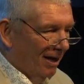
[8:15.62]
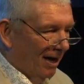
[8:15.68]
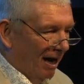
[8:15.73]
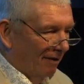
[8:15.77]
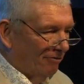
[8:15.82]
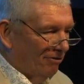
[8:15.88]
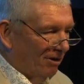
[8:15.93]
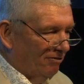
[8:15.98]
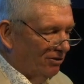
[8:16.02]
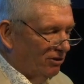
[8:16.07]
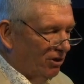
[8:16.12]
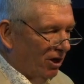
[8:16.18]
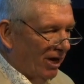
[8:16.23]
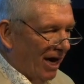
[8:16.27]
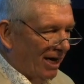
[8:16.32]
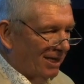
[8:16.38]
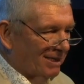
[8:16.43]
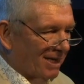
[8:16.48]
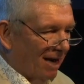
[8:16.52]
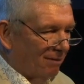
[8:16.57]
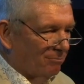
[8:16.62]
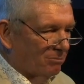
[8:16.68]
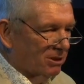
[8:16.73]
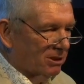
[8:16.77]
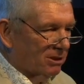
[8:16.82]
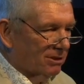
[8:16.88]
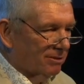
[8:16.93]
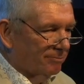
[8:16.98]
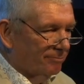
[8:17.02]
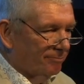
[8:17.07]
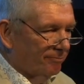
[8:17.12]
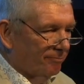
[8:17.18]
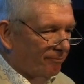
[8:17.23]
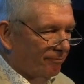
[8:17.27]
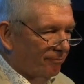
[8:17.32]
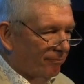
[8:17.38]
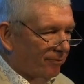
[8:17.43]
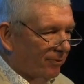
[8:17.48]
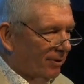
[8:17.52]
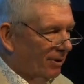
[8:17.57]
have you ever done exams?
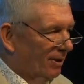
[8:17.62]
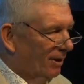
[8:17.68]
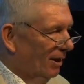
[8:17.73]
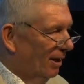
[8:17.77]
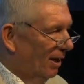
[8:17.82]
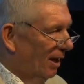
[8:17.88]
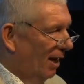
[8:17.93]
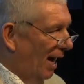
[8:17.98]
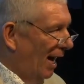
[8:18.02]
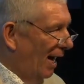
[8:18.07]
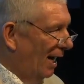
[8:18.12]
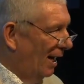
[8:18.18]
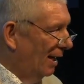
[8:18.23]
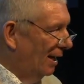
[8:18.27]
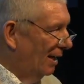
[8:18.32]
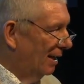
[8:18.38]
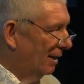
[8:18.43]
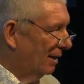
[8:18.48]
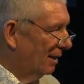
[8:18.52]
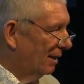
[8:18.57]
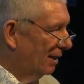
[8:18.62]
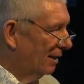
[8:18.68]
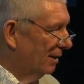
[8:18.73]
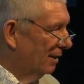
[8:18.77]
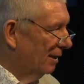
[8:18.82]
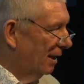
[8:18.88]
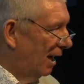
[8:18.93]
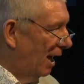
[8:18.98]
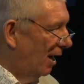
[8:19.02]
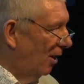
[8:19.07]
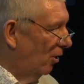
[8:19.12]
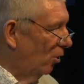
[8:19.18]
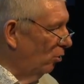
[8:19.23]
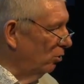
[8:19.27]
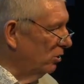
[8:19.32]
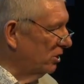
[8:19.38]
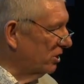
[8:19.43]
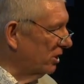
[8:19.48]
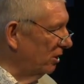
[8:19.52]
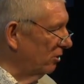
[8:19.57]
Huh?
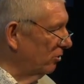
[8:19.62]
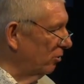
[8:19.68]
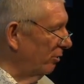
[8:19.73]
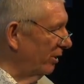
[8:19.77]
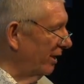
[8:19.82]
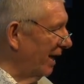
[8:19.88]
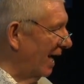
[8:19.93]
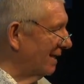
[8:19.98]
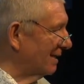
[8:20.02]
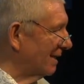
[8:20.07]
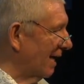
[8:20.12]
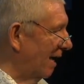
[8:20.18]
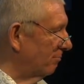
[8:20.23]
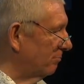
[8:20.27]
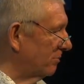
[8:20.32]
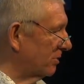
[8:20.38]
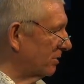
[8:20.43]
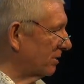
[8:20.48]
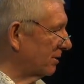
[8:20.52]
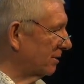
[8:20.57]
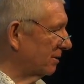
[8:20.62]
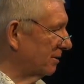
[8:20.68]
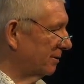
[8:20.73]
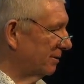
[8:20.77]
Who's still doing exams?